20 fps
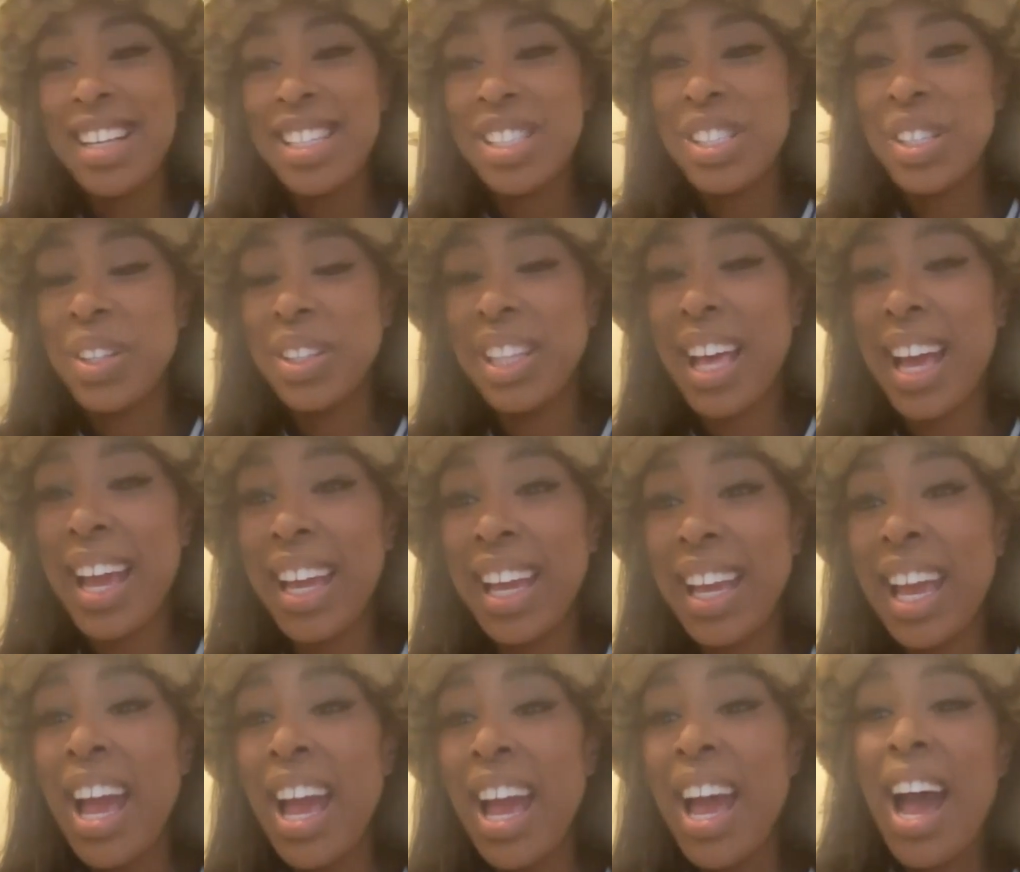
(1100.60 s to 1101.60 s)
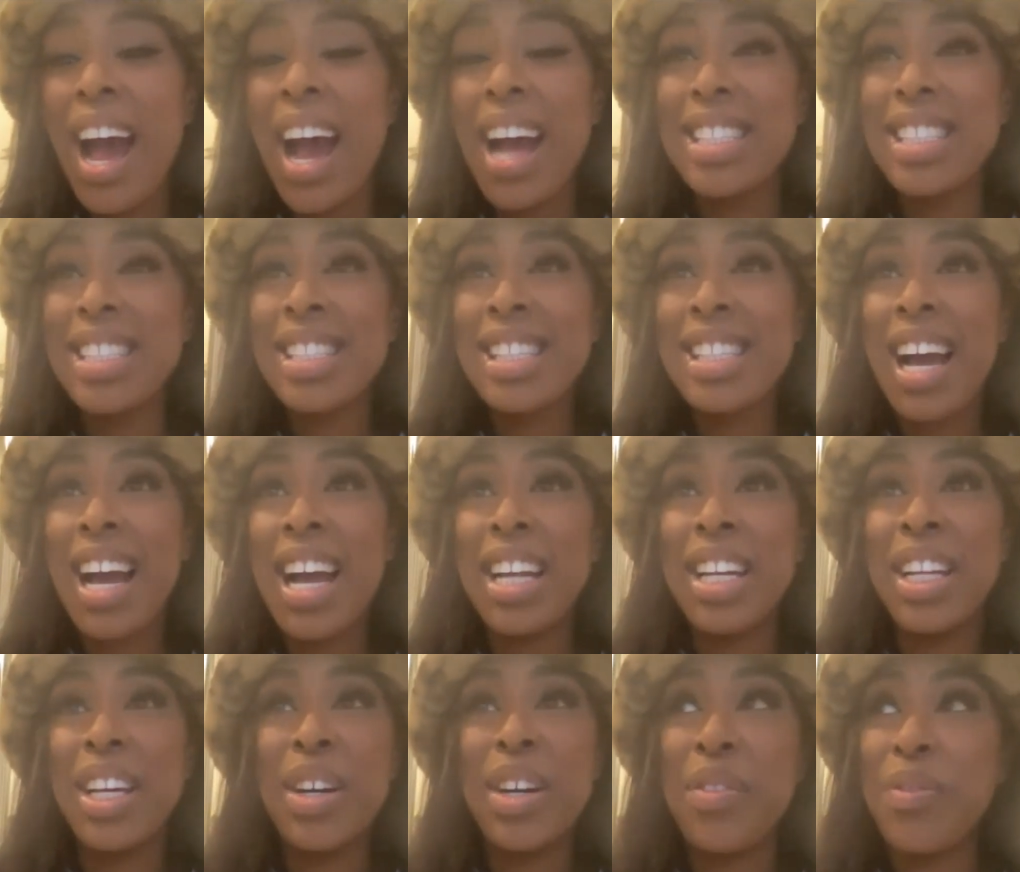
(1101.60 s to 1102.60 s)
so like, I just kind
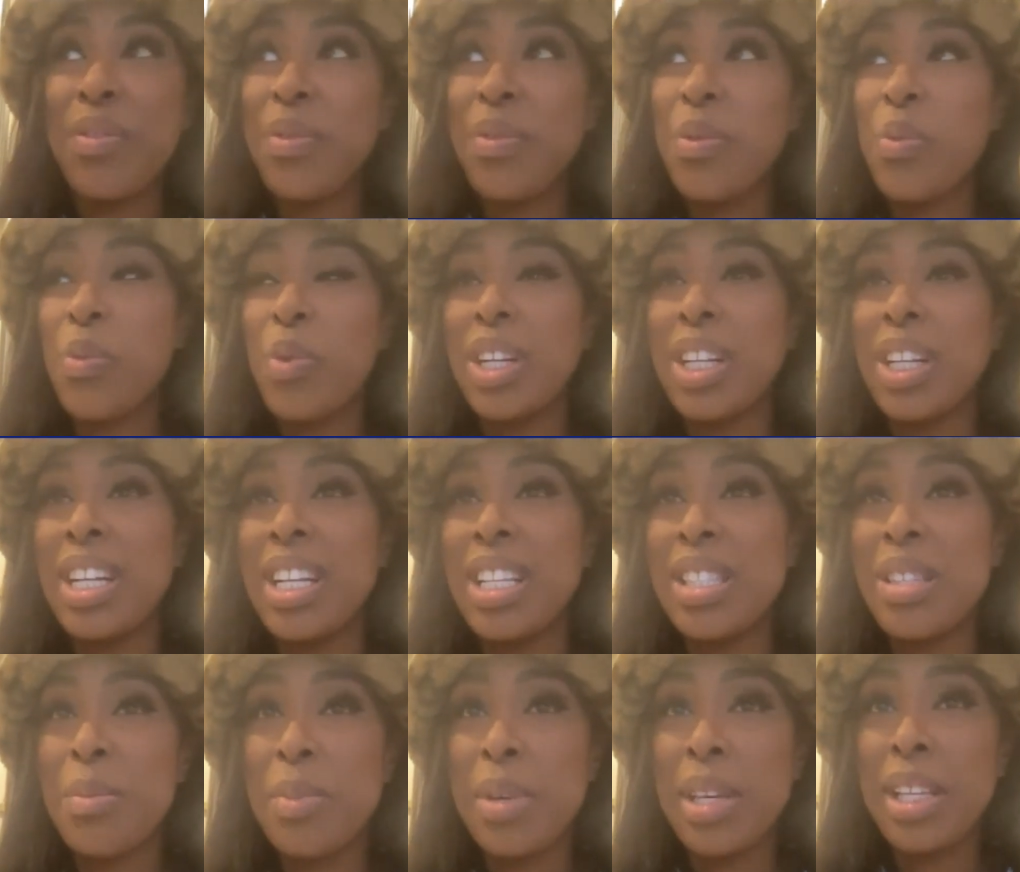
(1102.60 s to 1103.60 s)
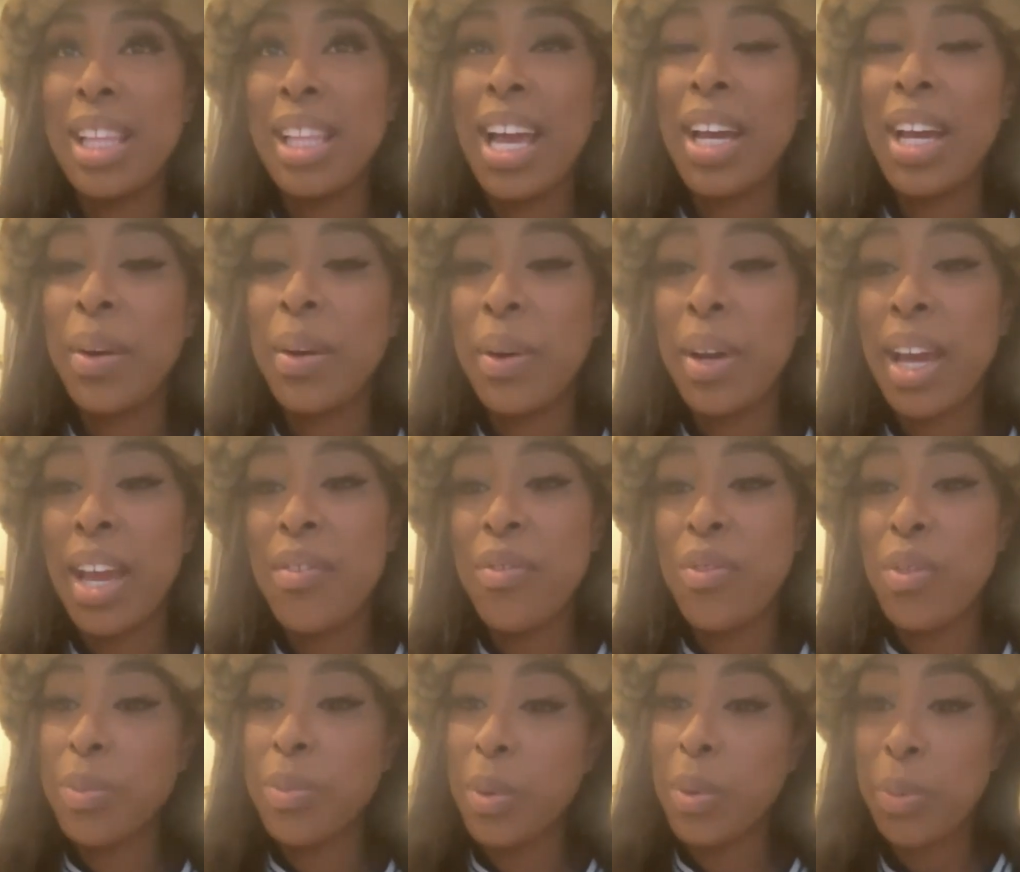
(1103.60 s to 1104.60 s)
of wanted it to be like, okay,
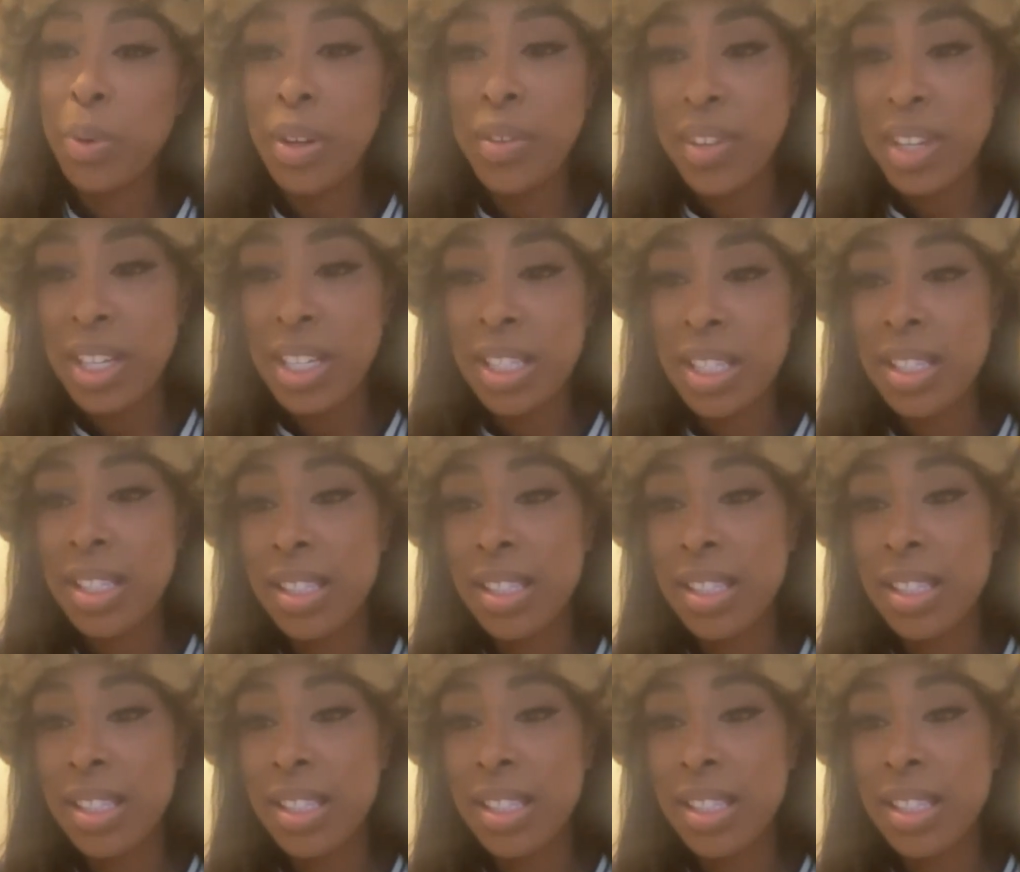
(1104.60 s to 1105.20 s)
from the previous